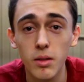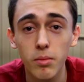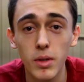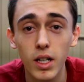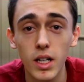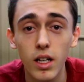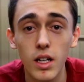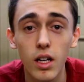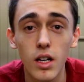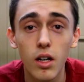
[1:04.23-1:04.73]
a
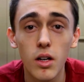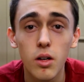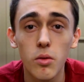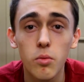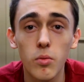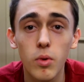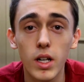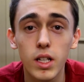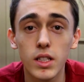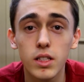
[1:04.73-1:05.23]
bit
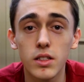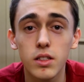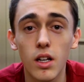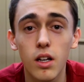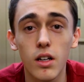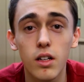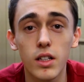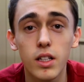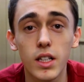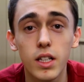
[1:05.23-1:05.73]
when
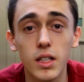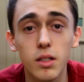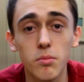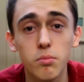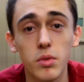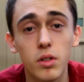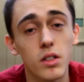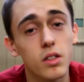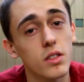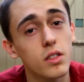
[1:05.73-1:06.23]
turning,
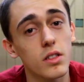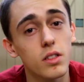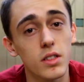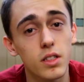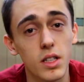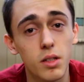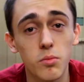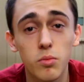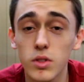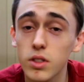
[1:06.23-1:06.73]
but
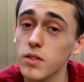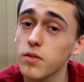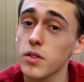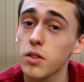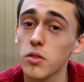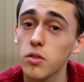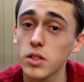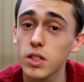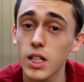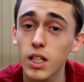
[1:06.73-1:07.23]
it was of
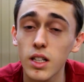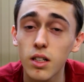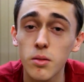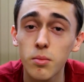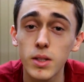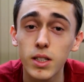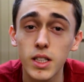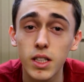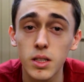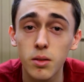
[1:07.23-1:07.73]
course a little
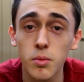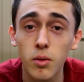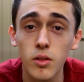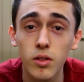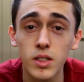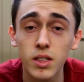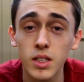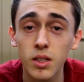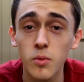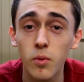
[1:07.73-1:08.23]
bit
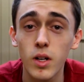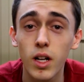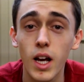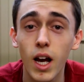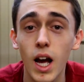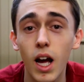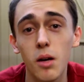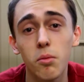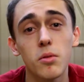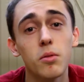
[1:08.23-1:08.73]
disappointing when it
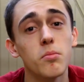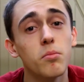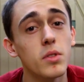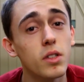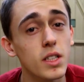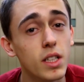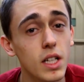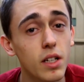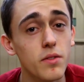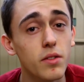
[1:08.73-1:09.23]
happened.
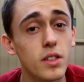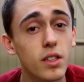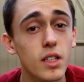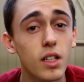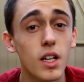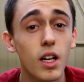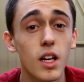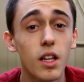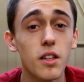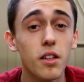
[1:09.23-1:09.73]
But given
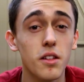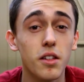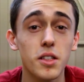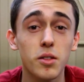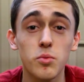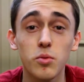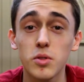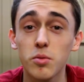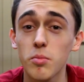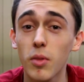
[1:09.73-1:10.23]
that
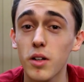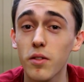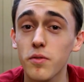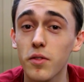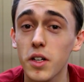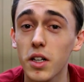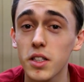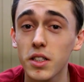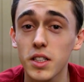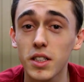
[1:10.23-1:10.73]
this was my
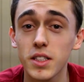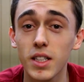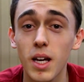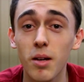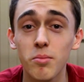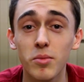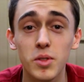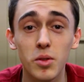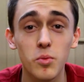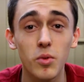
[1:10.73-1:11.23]
first
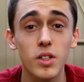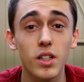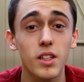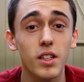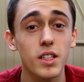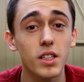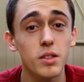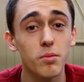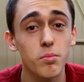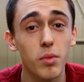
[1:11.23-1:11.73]
attempt at one of
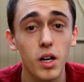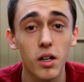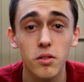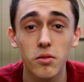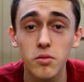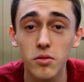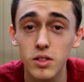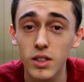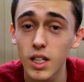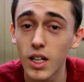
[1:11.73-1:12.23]
these
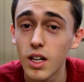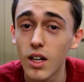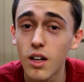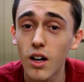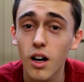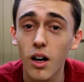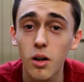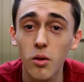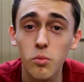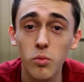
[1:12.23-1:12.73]
bowls,
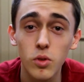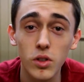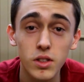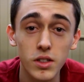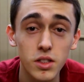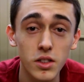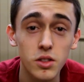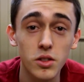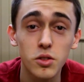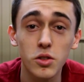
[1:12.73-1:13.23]
I
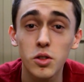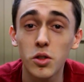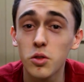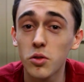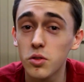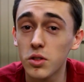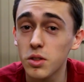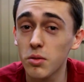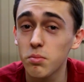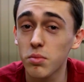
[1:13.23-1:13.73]
wasn't
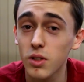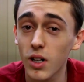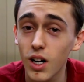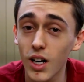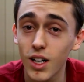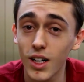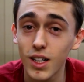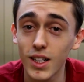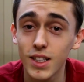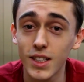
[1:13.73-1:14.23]
too
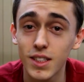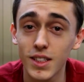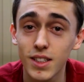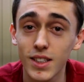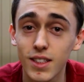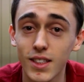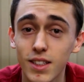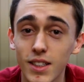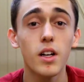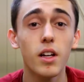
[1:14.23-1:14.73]

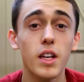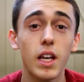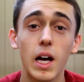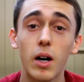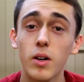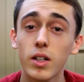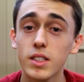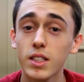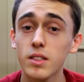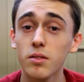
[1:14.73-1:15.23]
surprised.
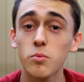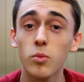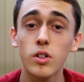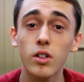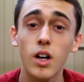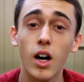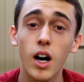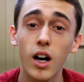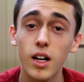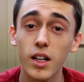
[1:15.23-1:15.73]
Now I didn't
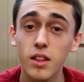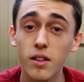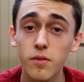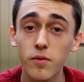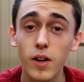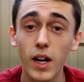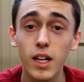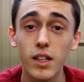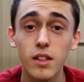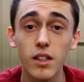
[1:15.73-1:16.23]
want to hide the
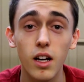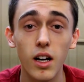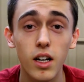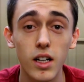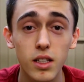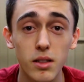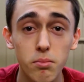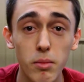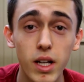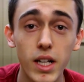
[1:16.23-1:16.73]
fact that
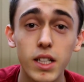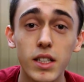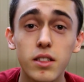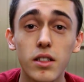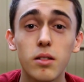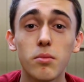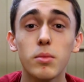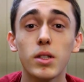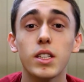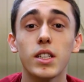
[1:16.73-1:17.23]
I'd made
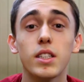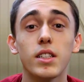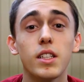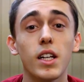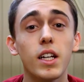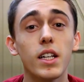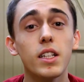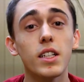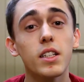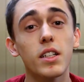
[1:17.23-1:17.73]
a
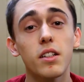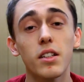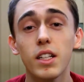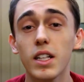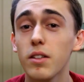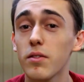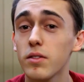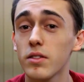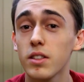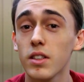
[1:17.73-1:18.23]
mistake,
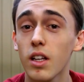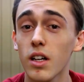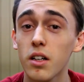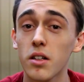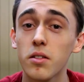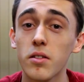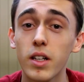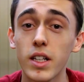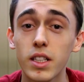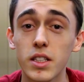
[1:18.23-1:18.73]
even
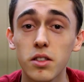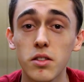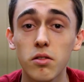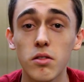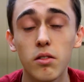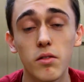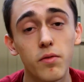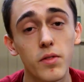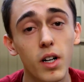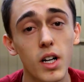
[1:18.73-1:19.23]
though it
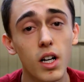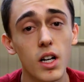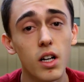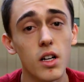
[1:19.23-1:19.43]
sort of